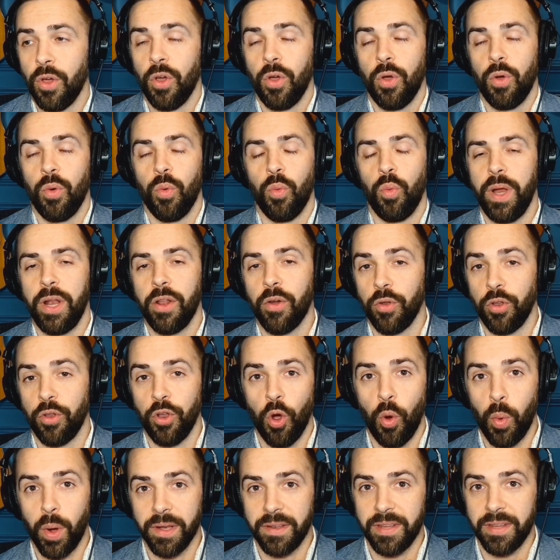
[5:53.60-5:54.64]
we don't
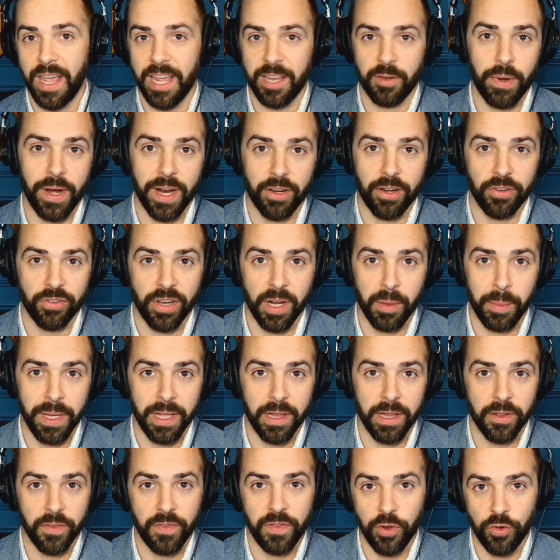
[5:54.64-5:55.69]
know what tax brackets are going to be
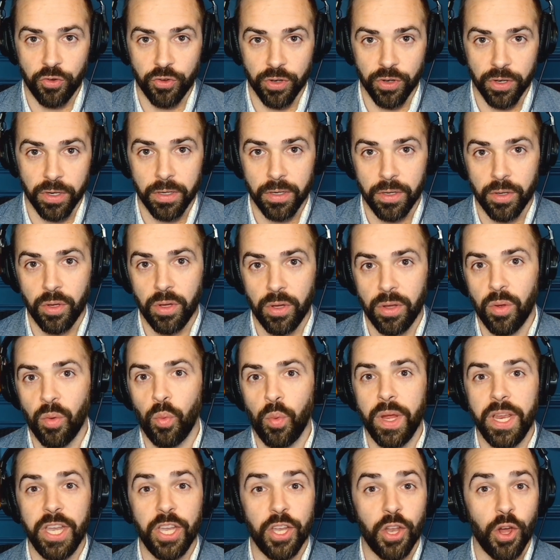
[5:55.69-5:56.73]
in the future.
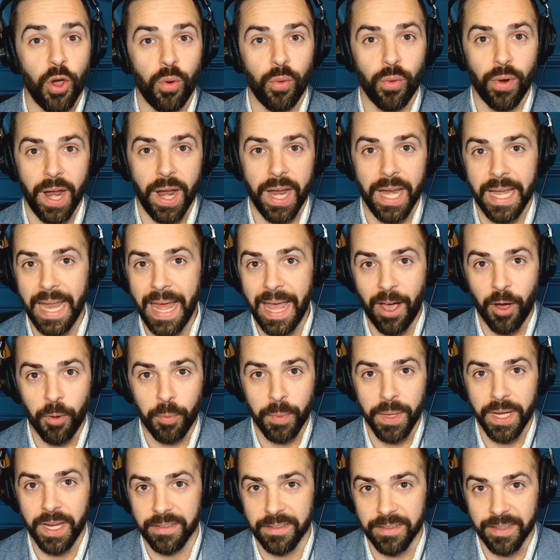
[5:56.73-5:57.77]
We know right now,
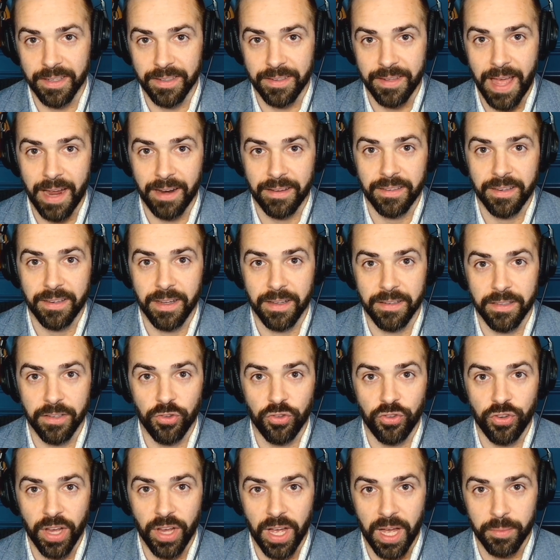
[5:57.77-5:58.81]
because of the Tax Cuts
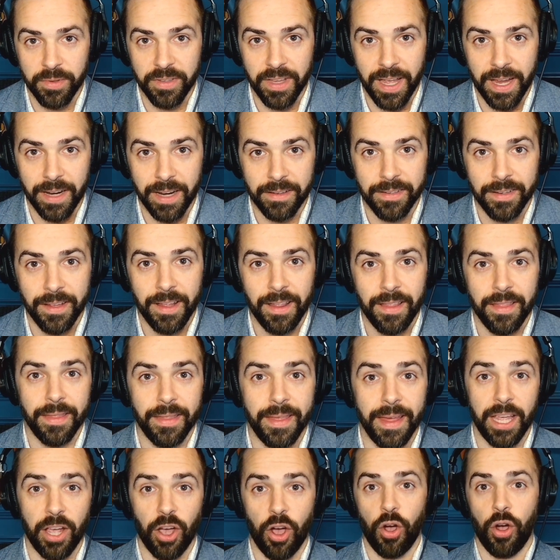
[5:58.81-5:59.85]
and Jobs Act,
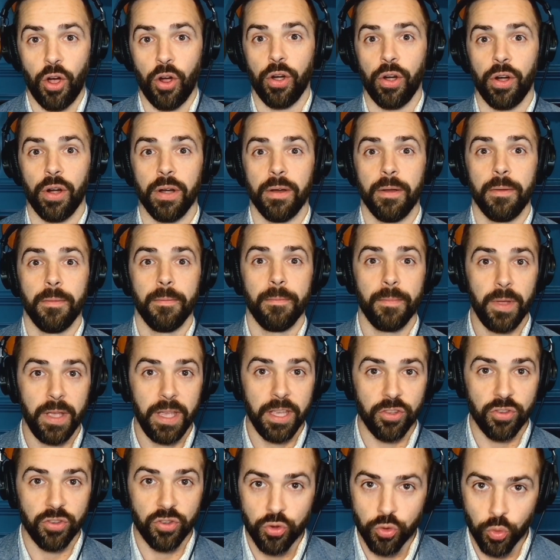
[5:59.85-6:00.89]
they are
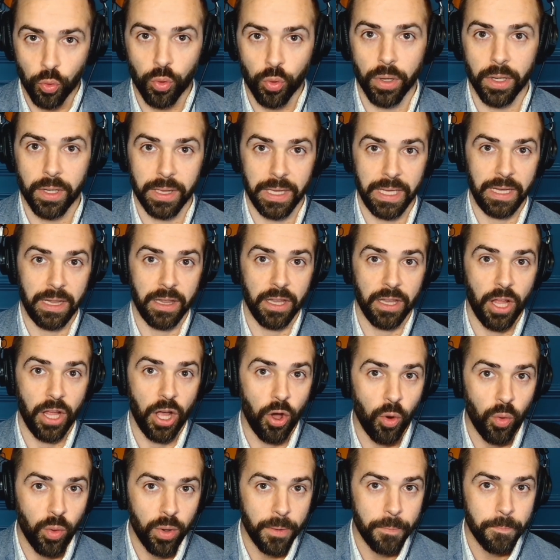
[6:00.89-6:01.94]
historically
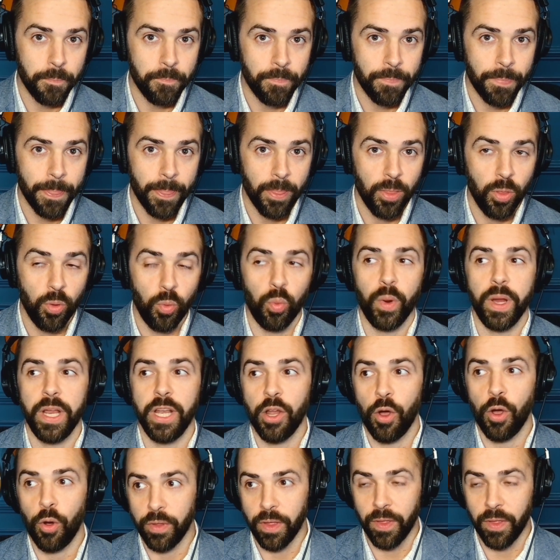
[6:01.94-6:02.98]
low. We
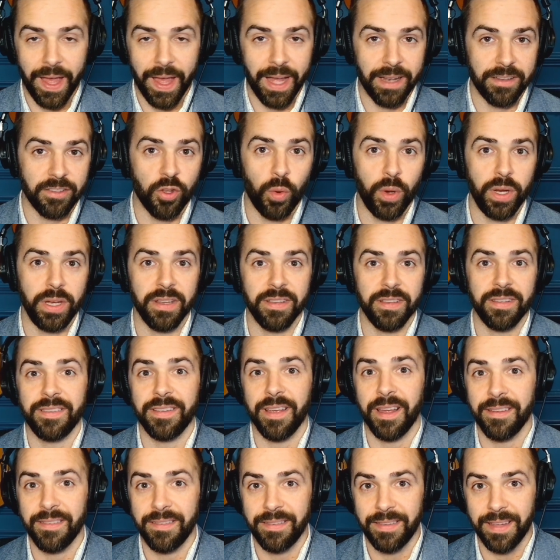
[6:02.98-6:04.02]
know that going to
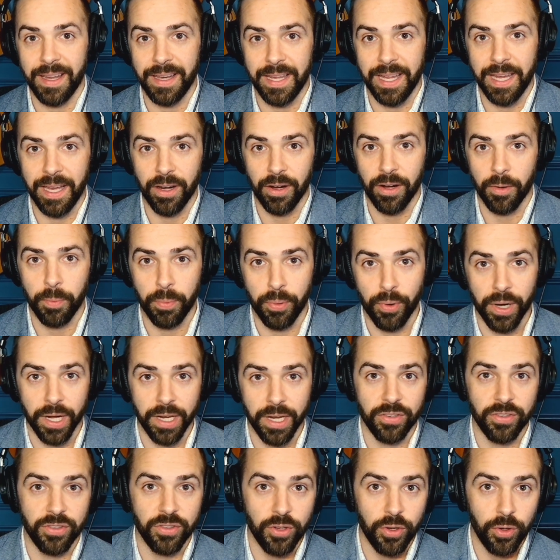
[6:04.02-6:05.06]
sunset here
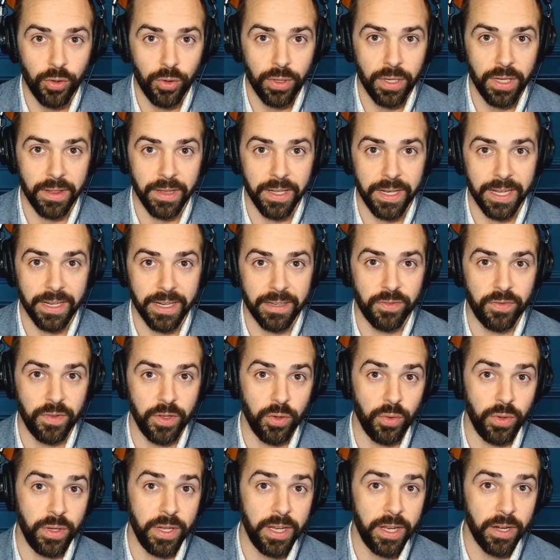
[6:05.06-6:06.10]
pretty soon in the next
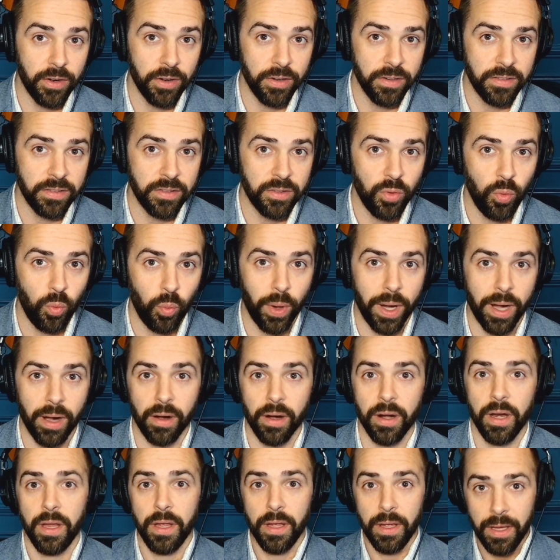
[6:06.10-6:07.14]
few years,
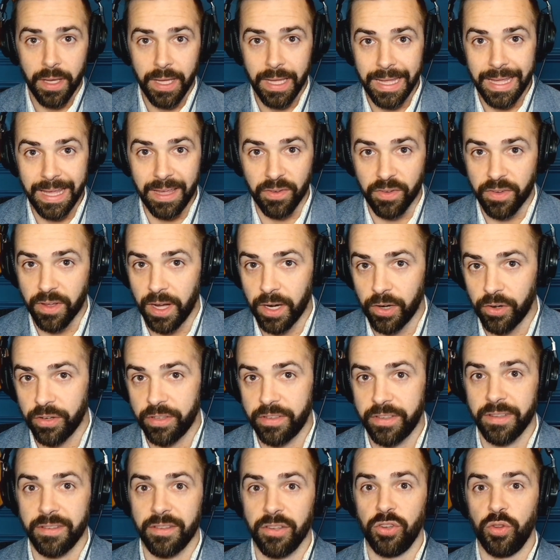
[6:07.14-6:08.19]
where if Congress
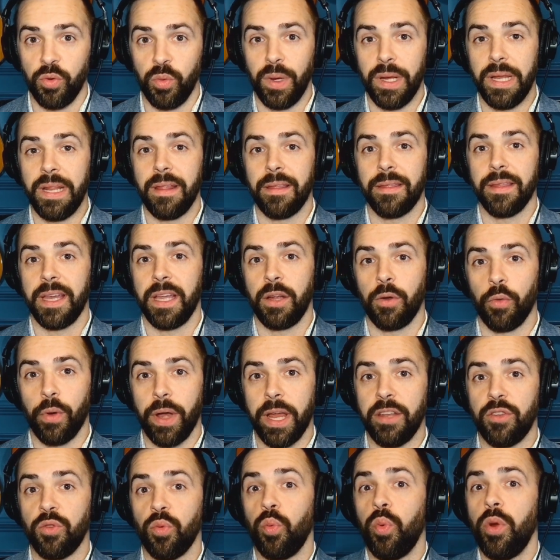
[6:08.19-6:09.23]
doesn't do anything,
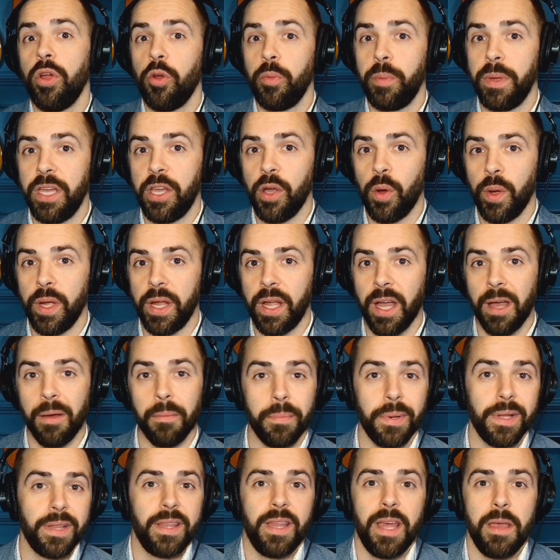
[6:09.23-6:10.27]
rates will be going up,
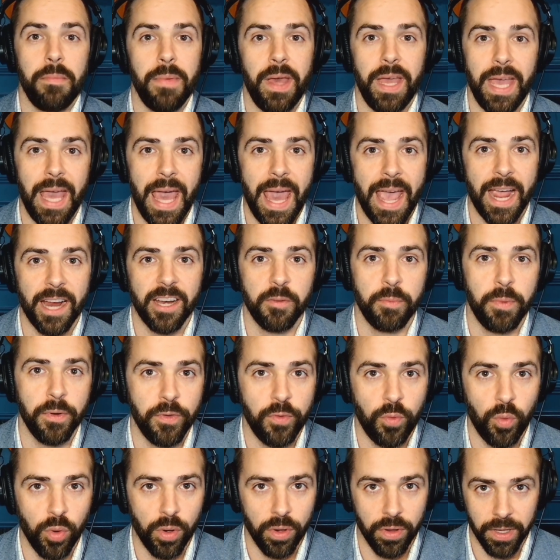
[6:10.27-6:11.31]
but they may act
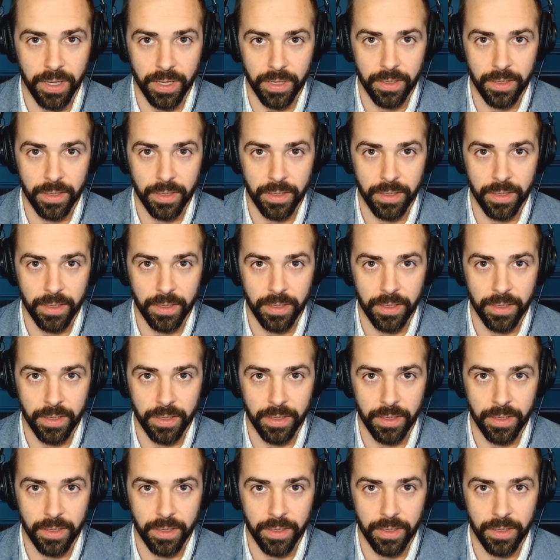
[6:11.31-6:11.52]
before then.